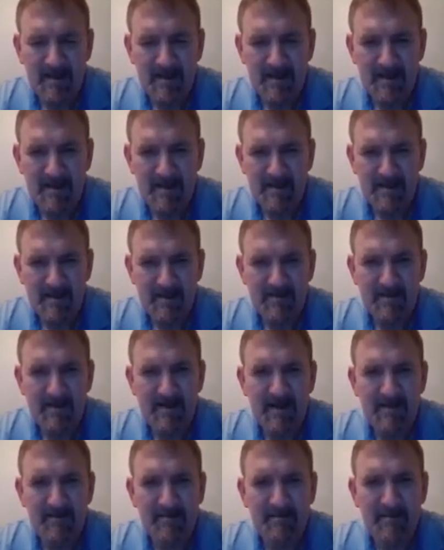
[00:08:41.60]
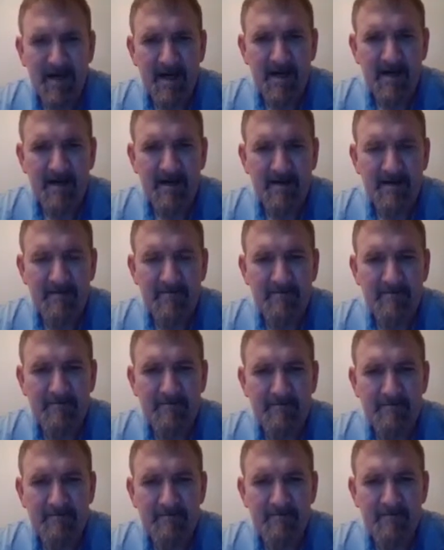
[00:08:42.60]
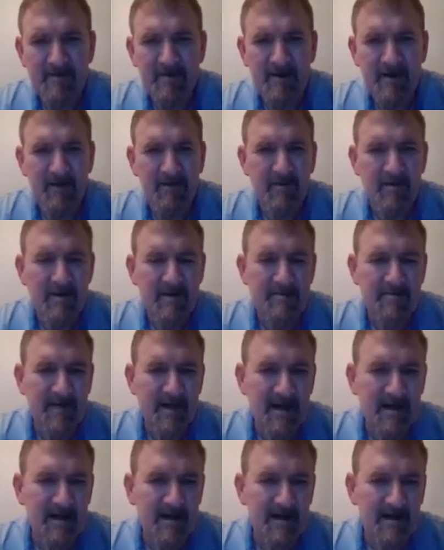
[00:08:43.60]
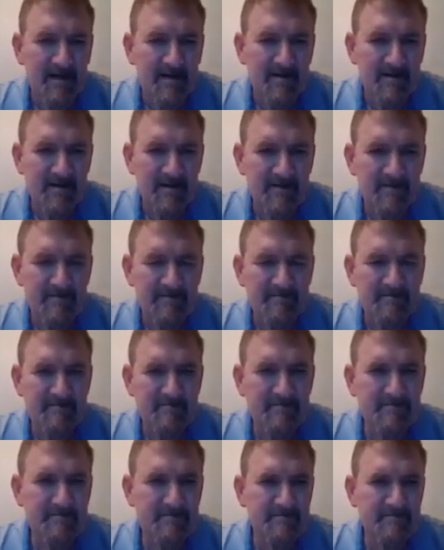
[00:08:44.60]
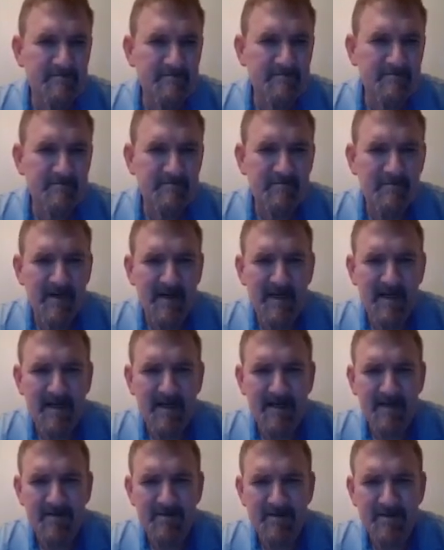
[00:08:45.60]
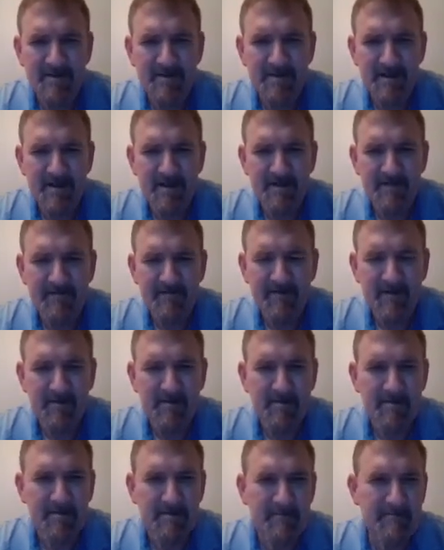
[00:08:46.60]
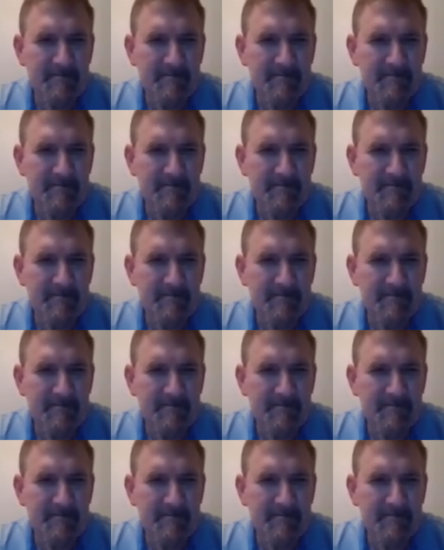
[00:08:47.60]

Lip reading: Let's go ahead and pot it up. 3/4 pot ought to do it. Might induce a shove from him.